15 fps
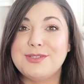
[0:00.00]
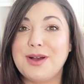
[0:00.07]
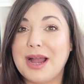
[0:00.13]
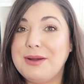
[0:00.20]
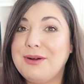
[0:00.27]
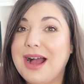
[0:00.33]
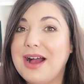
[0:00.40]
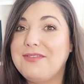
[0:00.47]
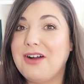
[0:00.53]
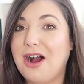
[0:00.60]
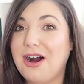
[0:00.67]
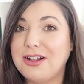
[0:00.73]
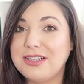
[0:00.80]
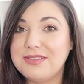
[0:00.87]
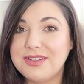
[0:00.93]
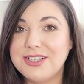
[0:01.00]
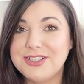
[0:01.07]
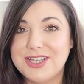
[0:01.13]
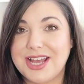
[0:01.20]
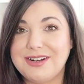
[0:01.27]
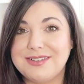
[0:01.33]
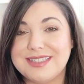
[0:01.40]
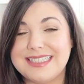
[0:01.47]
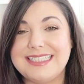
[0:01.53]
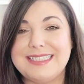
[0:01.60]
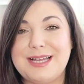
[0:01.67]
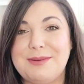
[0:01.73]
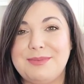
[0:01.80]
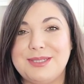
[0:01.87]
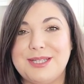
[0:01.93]
So I will have all of their channels linked
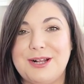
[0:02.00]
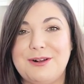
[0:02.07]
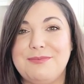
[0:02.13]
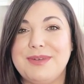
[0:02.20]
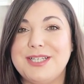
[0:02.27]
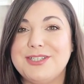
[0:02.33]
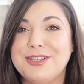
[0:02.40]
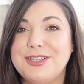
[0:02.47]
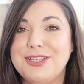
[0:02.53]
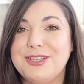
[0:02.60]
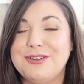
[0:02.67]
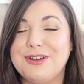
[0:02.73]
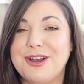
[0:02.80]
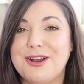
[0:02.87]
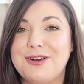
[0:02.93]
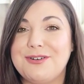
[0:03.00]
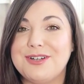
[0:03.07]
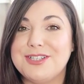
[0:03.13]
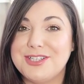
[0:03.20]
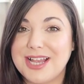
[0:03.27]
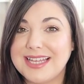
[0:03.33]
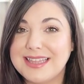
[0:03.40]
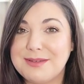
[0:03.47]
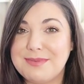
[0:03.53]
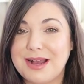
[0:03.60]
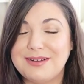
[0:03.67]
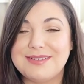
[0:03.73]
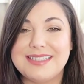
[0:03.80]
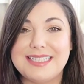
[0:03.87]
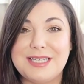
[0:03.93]
down below. Make sure that you go check them
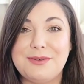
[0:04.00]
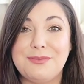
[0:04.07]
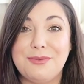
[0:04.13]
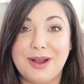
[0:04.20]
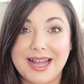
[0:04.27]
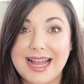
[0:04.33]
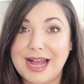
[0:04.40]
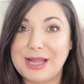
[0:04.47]
out and see what